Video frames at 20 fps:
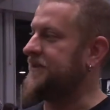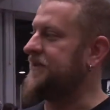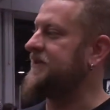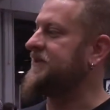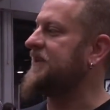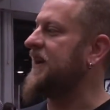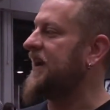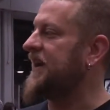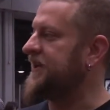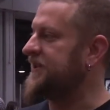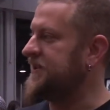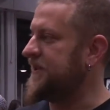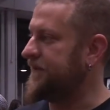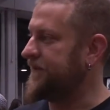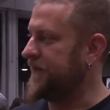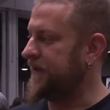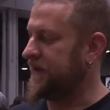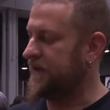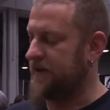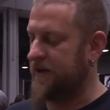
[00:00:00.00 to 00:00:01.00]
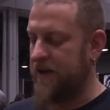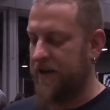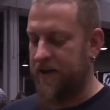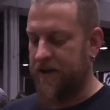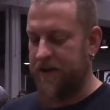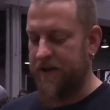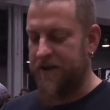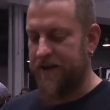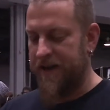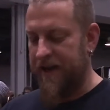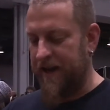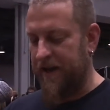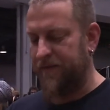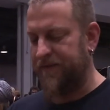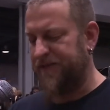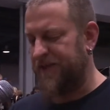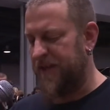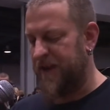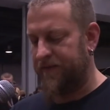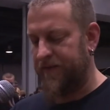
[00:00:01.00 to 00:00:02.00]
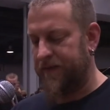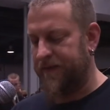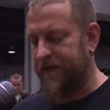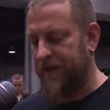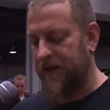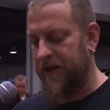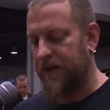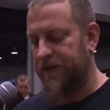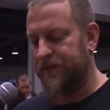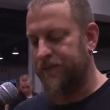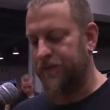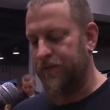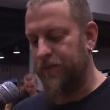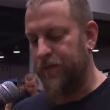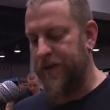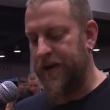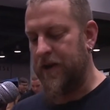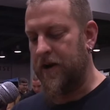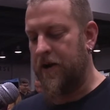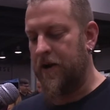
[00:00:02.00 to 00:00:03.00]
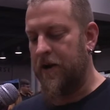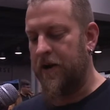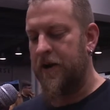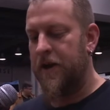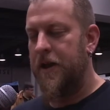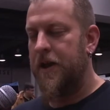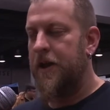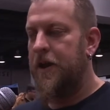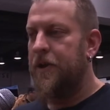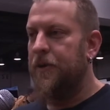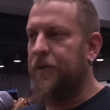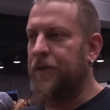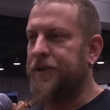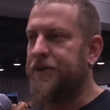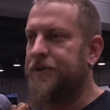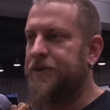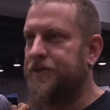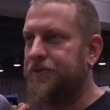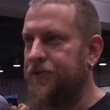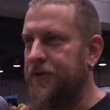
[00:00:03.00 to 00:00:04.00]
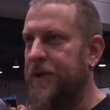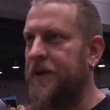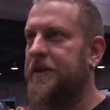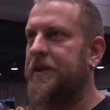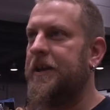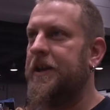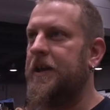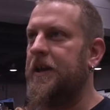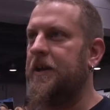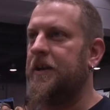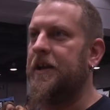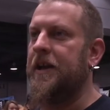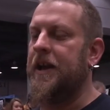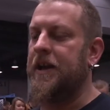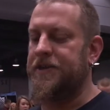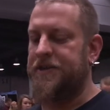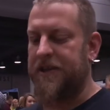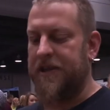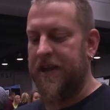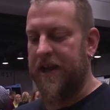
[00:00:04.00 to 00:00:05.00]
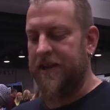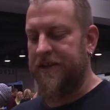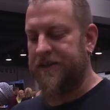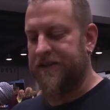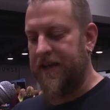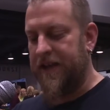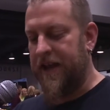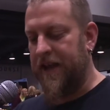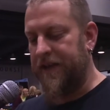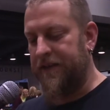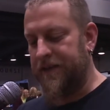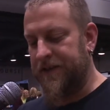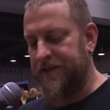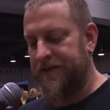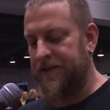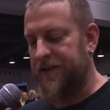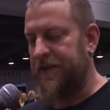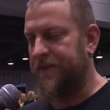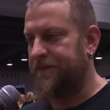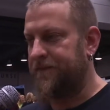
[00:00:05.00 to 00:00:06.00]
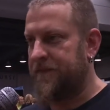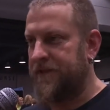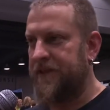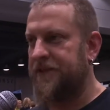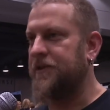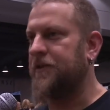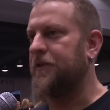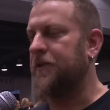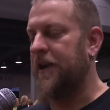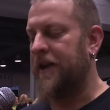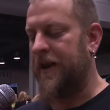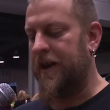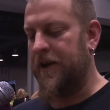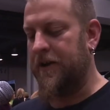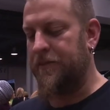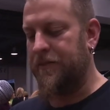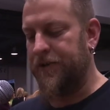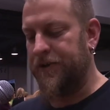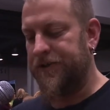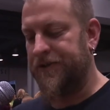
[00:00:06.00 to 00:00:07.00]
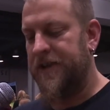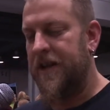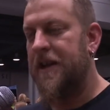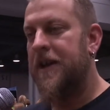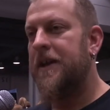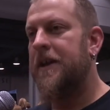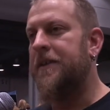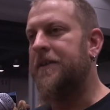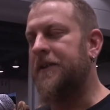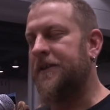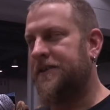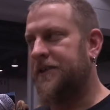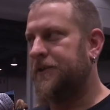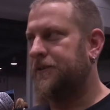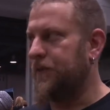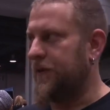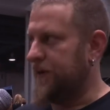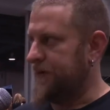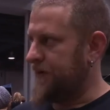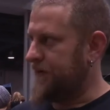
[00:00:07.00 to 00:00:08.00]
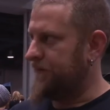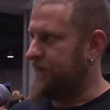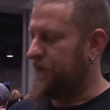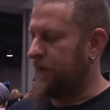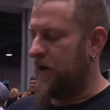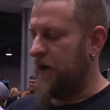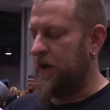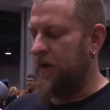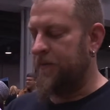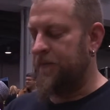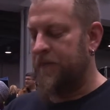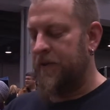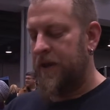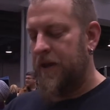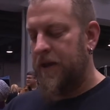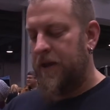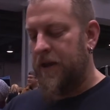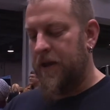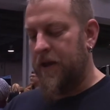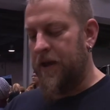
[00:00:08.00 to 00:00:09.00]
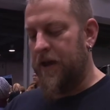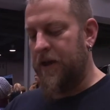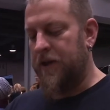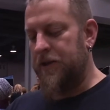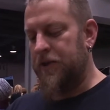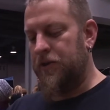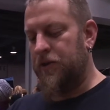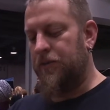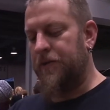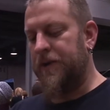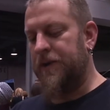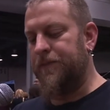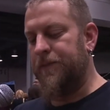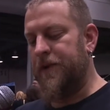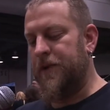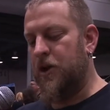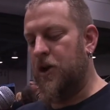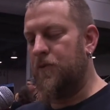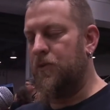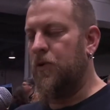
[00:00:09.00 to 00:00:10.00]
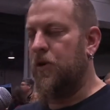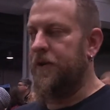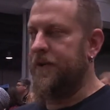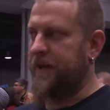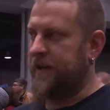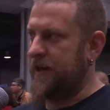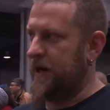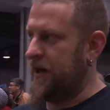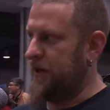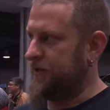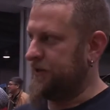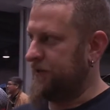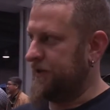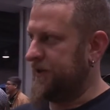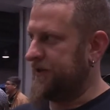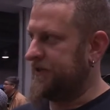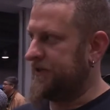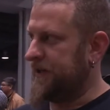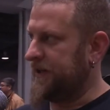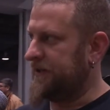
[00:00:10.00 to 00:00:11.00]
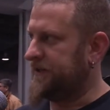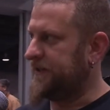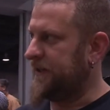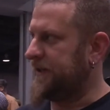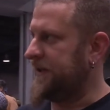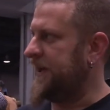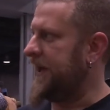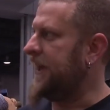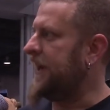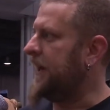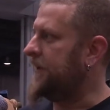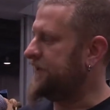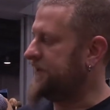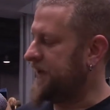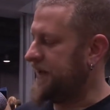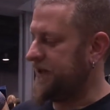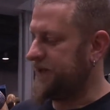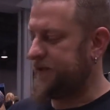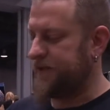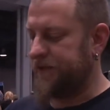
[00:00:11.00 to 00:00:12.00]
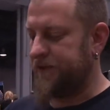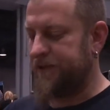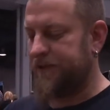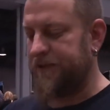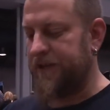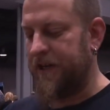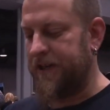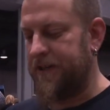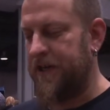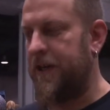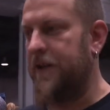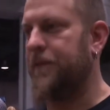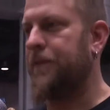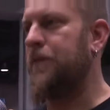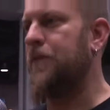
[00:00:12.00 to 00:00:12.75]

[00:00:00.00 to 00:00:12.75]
the scientific names and everything else. We're strictly here to educate and say, hey, these are great animals. This is where they're from. We go more of the characteristics and the adaptations, and then, of